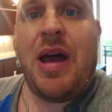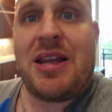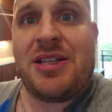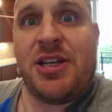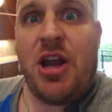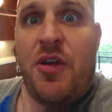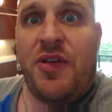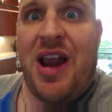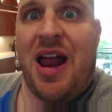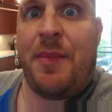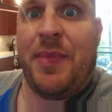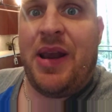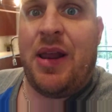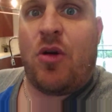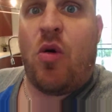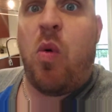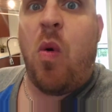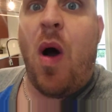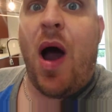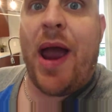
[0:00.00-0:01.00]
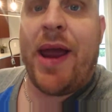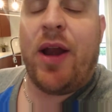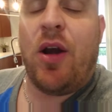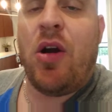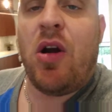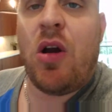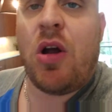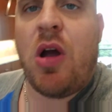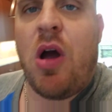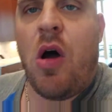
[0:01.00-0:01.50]
know that I'm in a
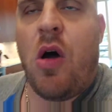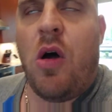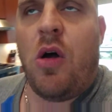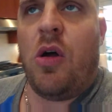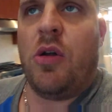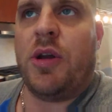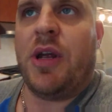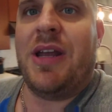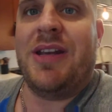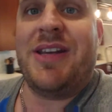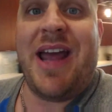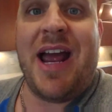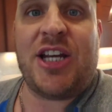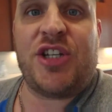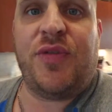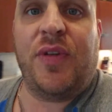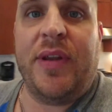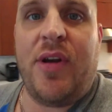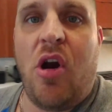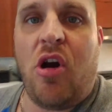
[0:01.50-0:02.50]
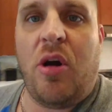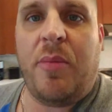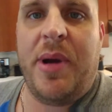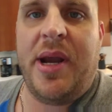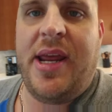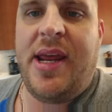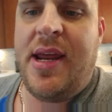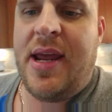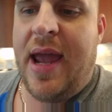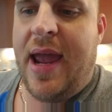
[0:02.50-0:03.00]
choir called Nashville in
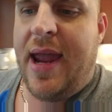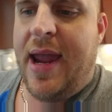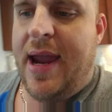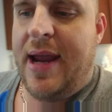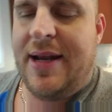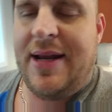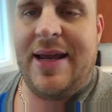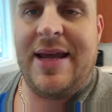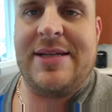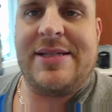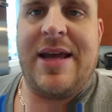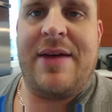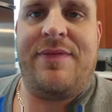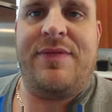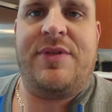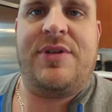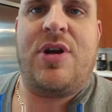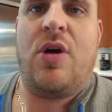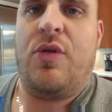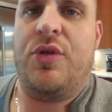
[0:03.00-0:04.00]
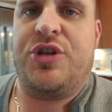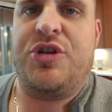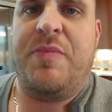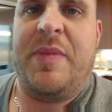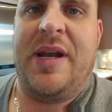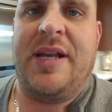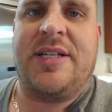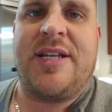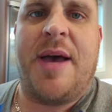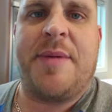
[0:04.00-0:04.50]
Harmony. And as I've told you
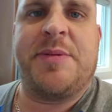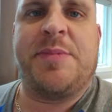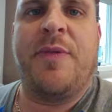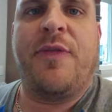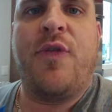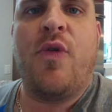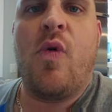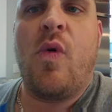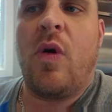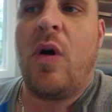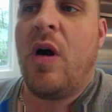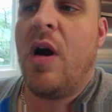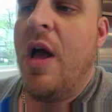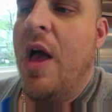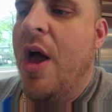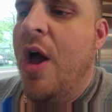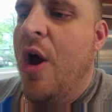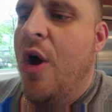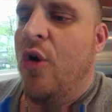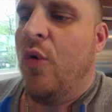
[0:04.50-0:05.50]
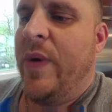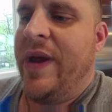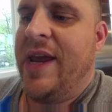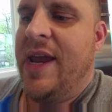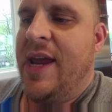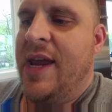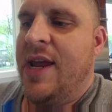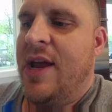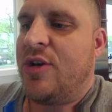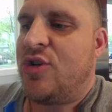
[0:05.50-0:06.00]
many times before,
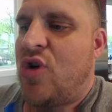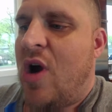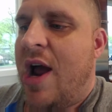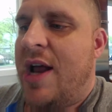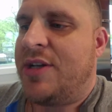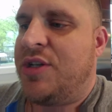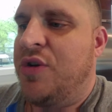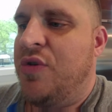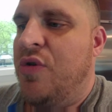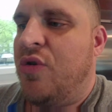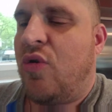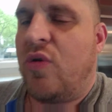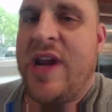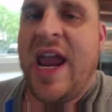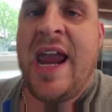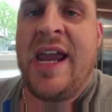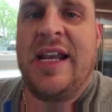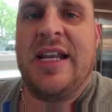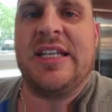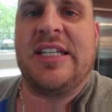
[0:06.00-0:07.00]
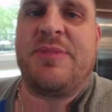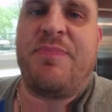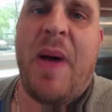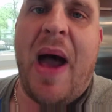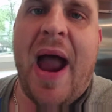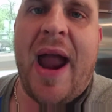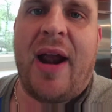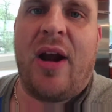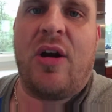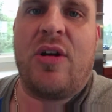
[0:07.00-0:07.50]
we try to create,
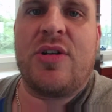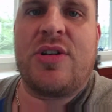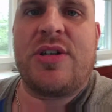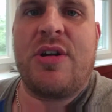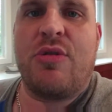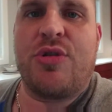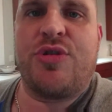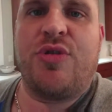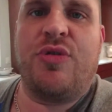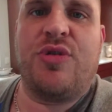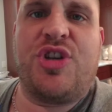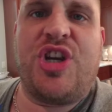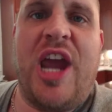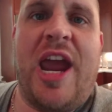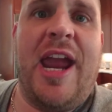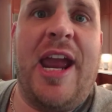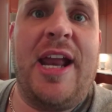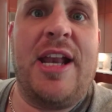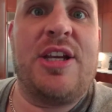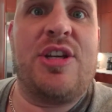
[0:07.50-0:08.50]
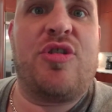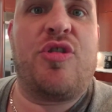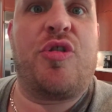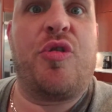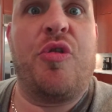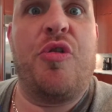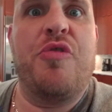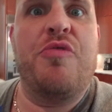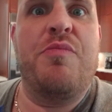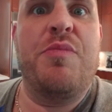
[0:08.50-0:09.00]
inspire social change
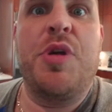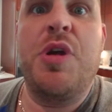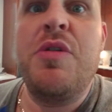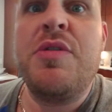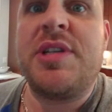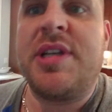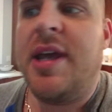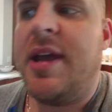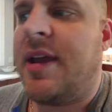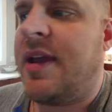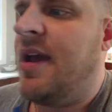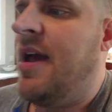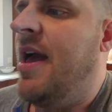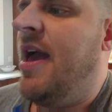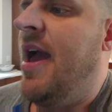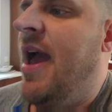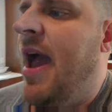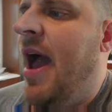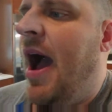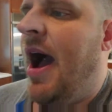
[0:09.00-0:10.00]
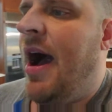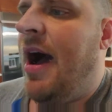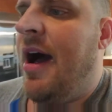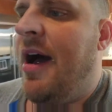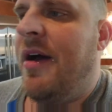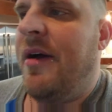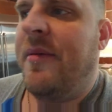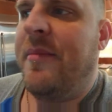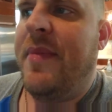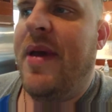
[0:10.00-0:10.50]
through music.
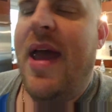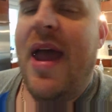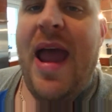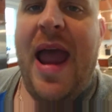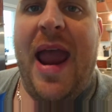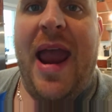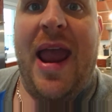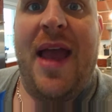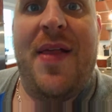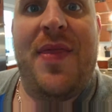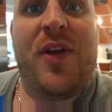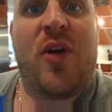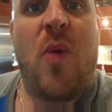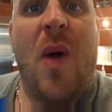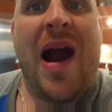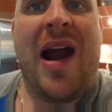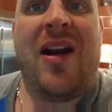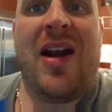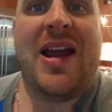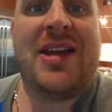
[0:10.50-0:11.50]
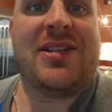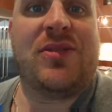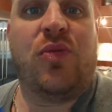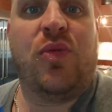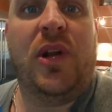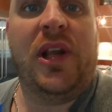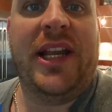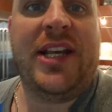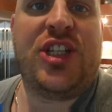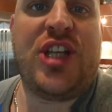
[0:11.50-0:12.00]
And the choir has
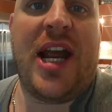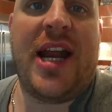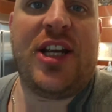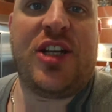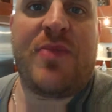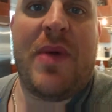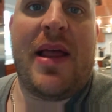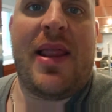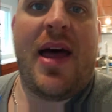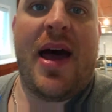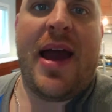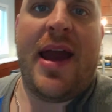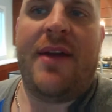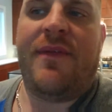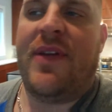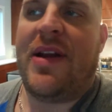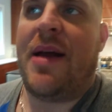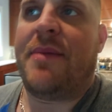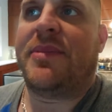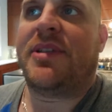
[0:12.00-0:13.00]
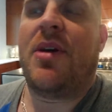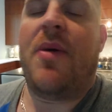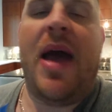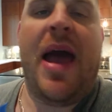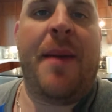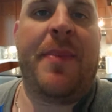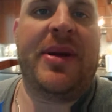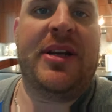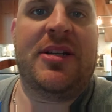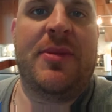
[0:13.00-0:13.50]
really changed my life, and I'm so
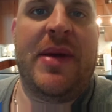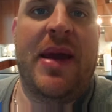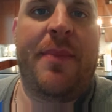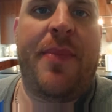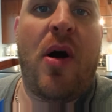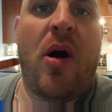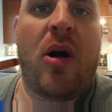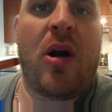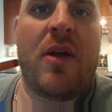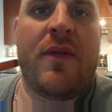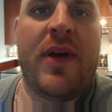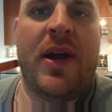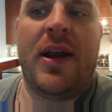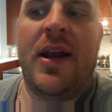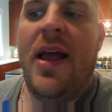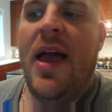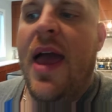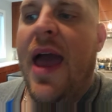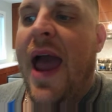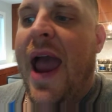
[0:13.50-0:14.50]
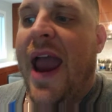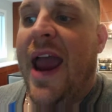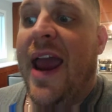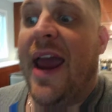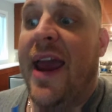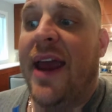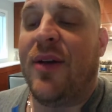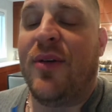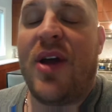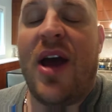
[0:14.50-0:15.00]
happy to be a part of it.
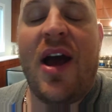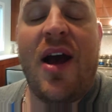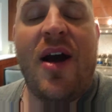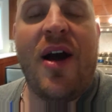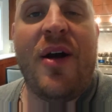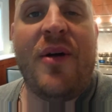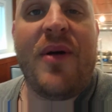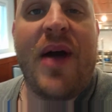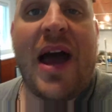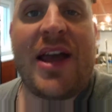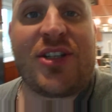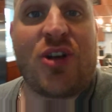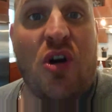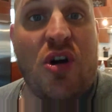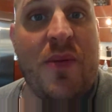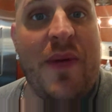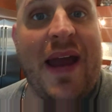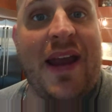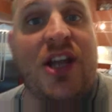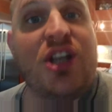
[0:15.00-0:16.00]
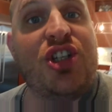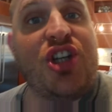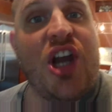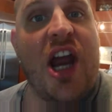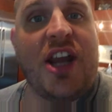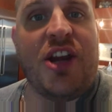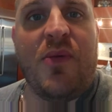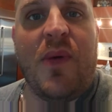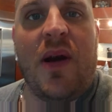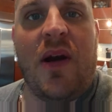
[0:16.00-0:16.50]
And I started back in
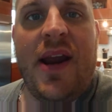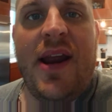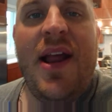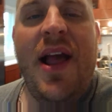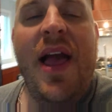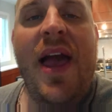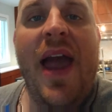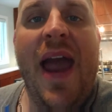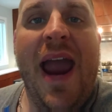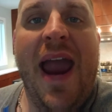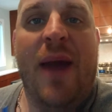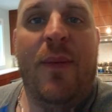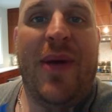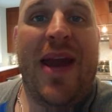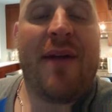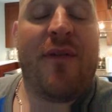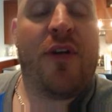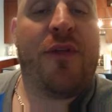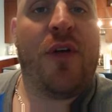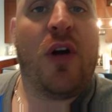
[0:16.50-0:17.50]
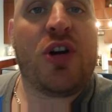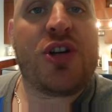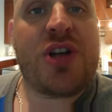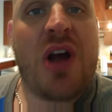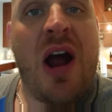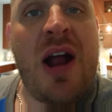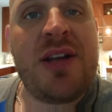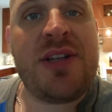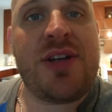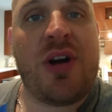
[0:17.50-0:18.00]
January, and we have our first
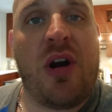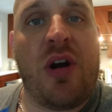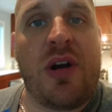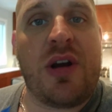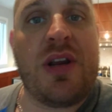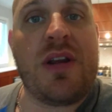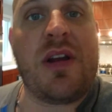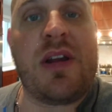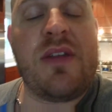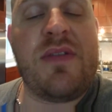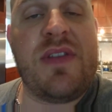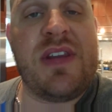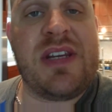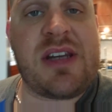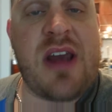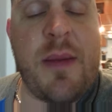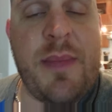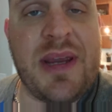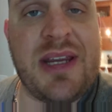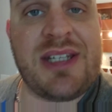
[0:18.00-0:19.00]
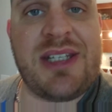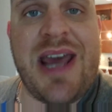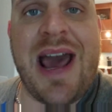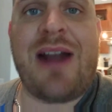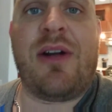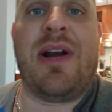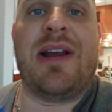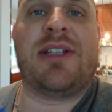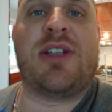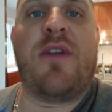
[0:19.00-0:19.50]
concert this coming
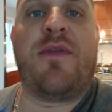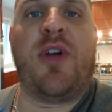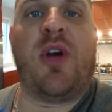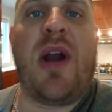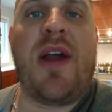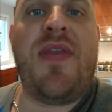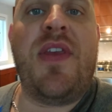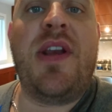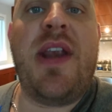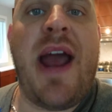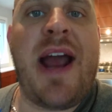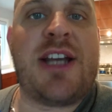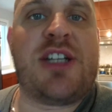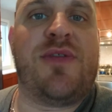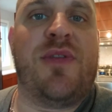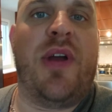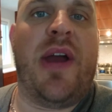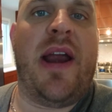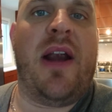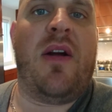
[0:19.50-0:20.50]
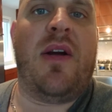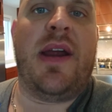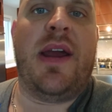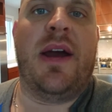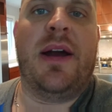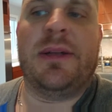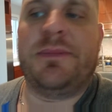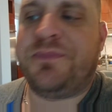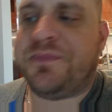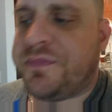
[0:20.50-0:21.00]
Saturday. So if you're in the Nashville
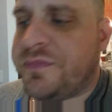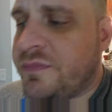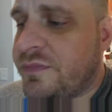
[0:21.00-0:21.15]
area